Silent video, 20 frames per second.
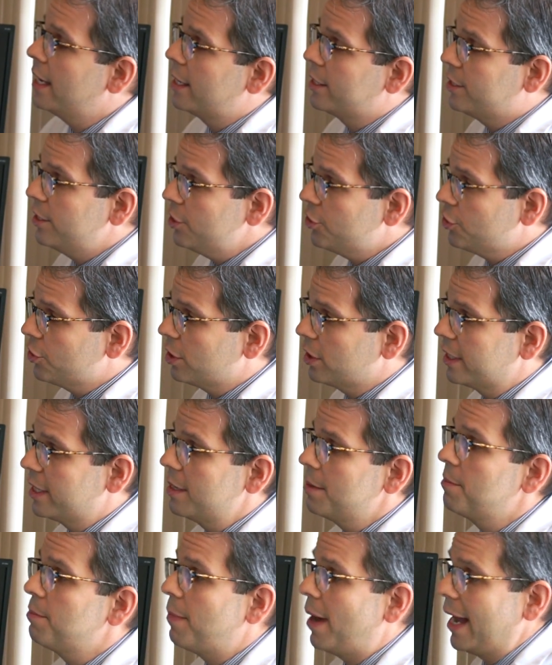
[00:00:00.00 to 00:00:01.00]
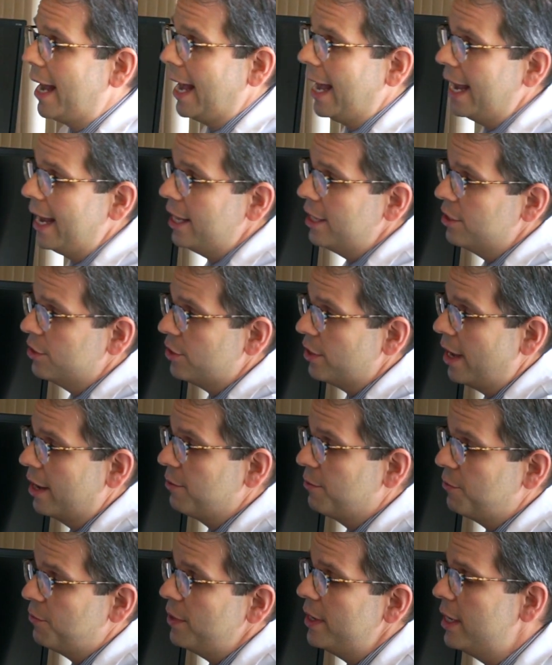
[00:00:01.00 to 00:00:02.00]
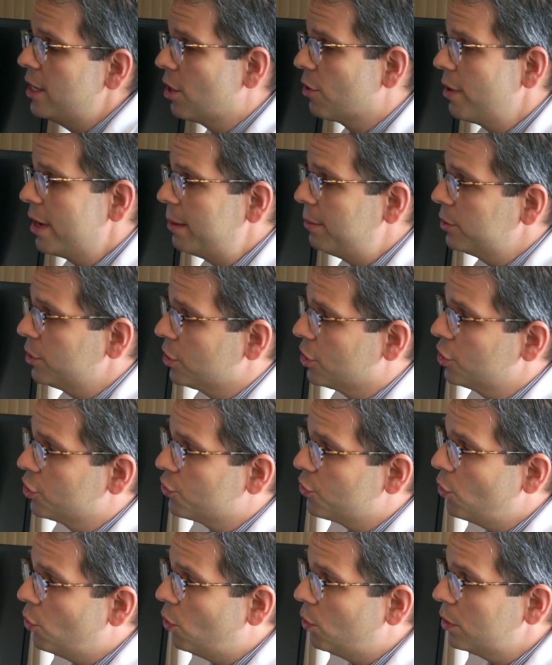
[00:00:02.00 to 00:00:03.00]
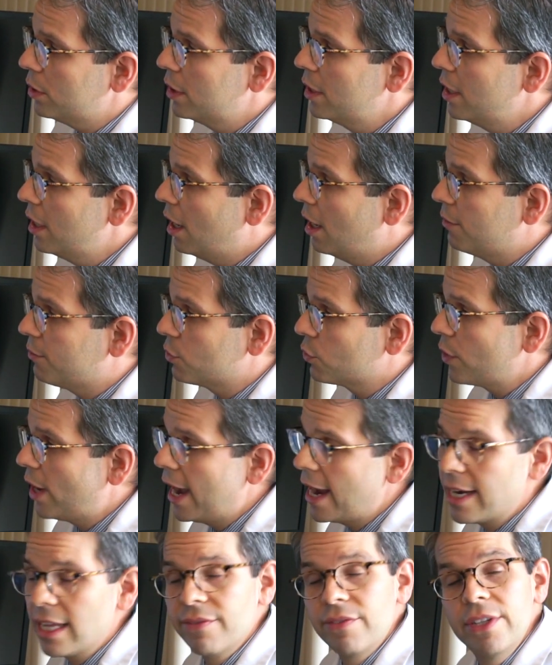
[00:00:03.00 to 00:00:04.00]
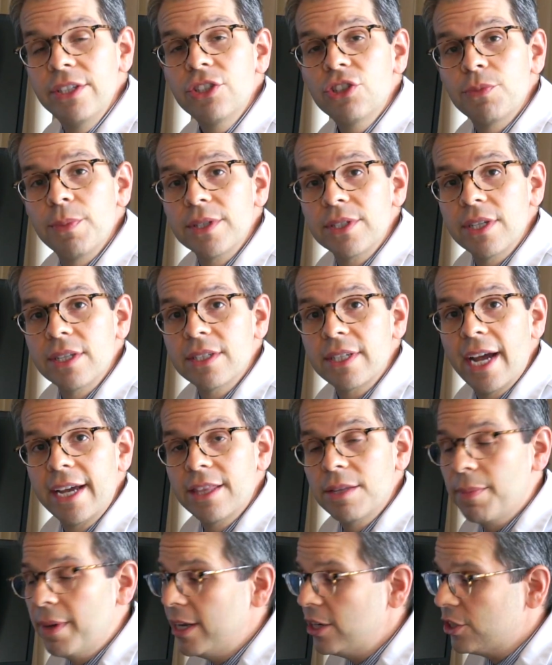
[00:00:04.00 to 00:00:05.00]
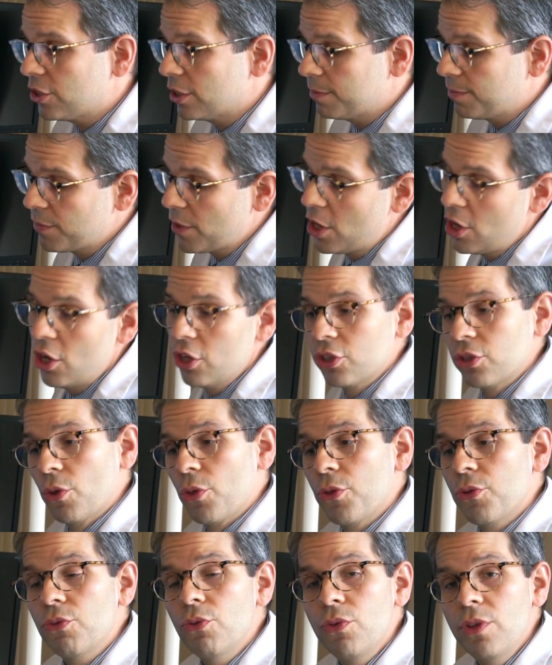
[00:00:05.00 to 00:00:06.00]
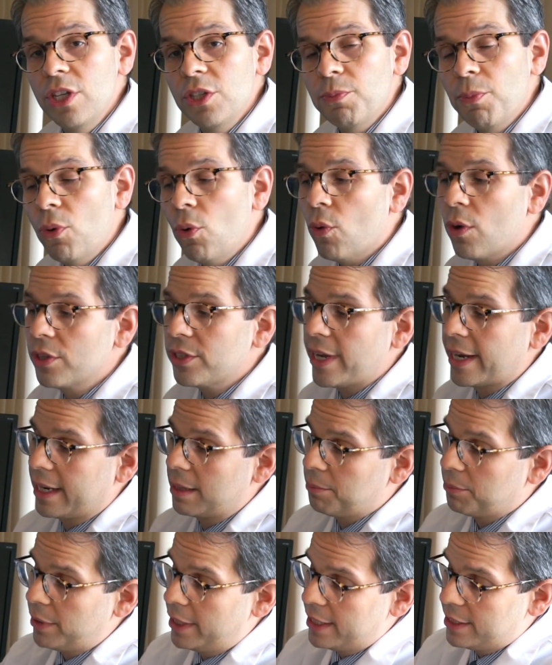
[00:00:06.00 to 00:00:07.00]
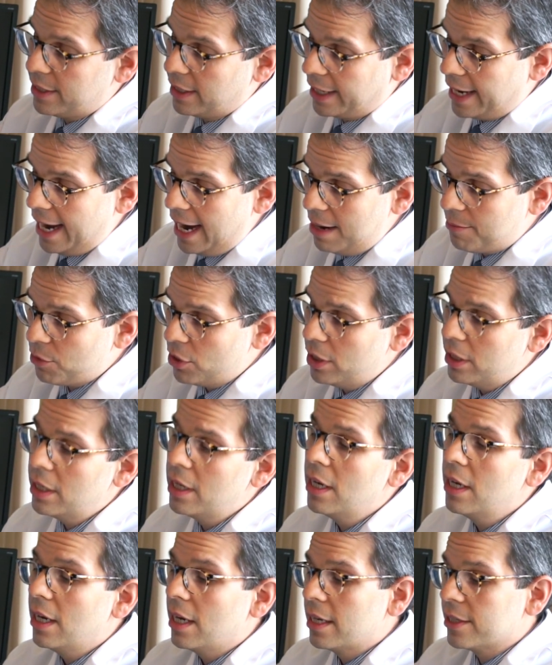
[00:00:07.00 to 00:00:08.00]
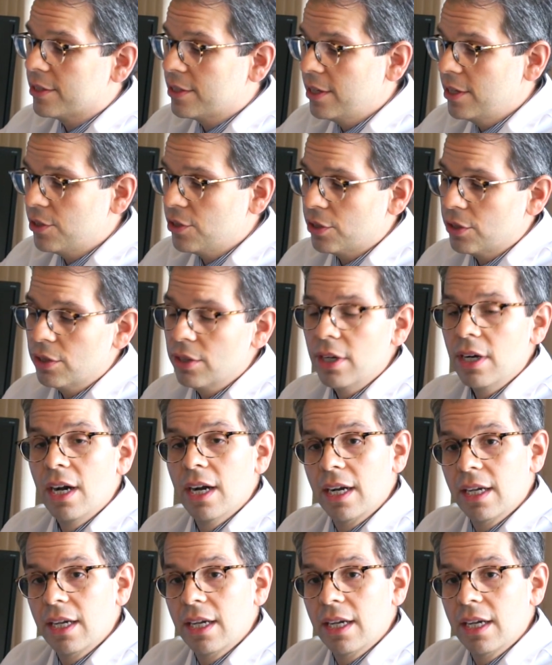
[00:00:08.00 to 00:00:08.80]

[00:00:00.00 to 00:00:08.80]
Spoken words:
Additionally, my hands and feet are able to control a variety of instruments inside the patient. So through these ports, I can place a camera, a scissor, a